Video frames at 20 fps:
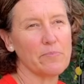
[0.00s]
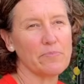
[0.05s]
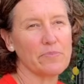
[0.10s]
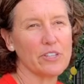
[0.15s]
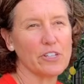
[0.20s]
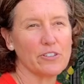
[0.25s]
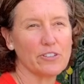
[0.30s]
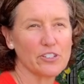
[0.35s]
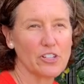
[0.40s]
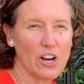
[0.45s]

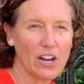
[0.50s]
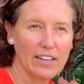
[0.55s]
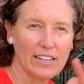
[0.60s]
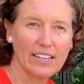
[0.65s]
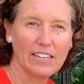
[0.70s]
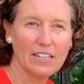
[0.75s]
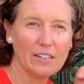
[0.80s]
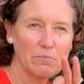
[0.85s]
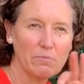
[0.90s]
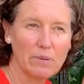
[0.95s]
your dog
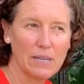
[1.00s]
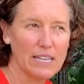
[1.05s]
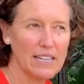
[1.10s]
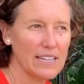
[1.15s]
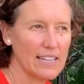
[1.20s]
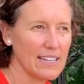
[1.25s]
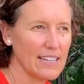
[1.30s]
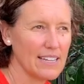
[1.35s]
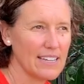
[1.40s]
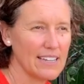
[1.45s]
can
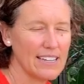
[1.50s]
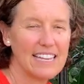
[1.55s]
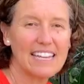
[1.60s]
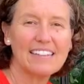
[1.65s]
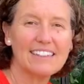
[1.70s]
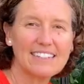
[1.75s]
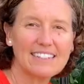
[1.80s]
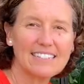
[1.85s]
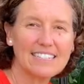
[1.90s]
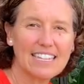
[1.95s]
be in
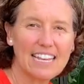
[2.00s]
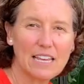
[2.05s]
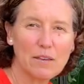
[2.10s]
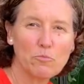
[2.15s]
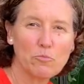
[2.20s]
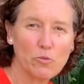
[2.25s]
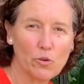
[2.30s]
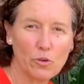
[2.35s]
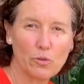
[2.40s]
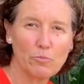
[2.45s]
the same
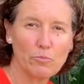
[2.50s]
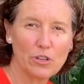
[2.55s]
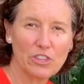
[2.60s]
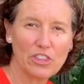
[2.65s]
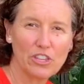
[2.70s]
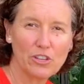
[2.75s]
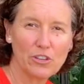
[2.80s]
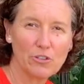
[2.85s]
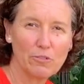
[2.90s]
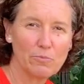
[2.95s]
room with
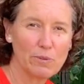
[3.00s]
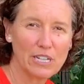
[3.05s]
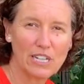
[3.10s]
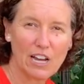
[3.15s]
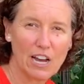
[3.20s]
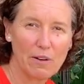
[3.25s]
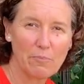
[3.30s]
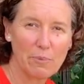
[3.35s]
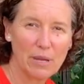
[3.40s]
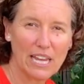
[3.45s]
you but
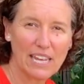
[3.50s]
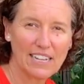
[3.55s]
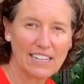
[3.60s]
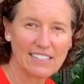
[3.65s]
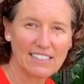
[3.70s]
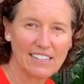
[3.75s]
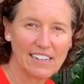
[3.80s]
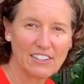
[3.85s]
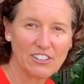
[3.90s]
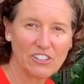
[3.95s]
not paying
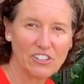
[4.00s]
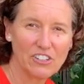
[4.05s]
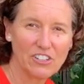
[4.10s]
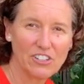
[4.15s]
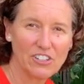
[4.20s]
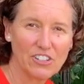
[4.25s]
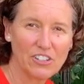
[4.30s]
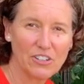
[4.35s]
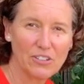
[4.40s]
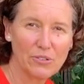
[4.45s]
attention
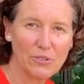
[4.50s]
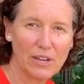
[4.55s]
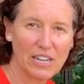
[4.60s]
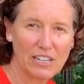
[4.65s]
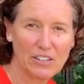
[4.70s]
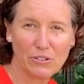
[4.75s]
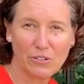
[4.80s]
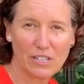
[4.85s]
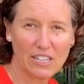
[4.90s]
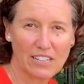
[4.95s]
to you, and
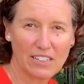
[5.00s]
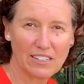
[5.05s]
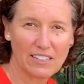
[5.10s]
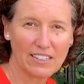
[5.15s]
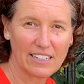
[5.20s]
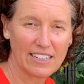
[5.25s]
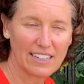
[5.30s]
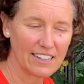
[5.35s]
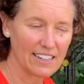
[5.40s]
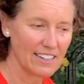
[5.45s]
you can
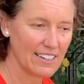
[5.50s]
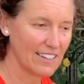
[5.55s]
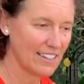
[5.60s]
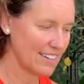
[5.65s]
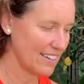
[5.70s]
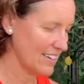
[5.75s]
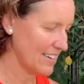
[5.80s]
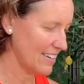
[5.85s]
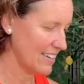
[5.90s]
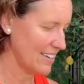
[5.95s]
click,
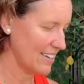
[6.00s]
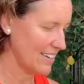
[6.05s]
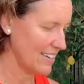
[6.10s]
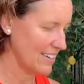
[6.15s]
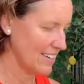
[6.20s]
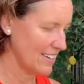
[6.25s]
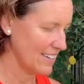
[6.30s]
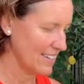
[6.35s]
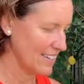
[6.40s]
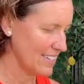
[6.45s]

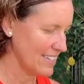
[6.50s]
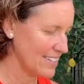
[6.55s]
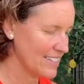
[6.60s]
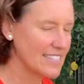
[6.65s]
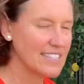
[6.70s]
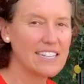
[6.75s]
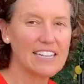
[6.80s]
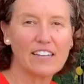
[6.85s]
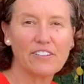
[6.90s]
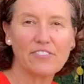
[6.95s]

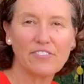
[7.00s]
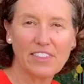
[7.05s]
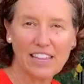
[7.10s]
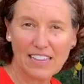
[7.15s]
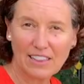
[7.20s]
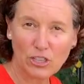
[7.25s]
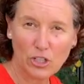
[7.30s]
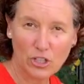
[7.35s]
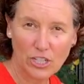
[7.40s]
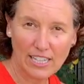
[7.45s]
see if they
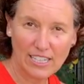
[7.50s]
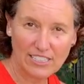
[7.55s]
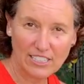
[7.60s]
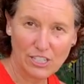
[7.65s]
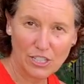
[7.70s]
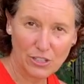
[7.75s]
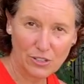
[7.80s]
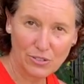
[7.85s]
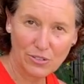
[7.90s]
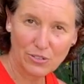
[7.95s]
look at
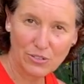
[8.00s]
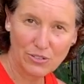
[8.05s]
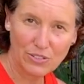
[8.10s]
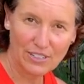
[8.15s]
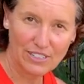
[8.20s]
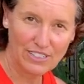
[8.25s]
you,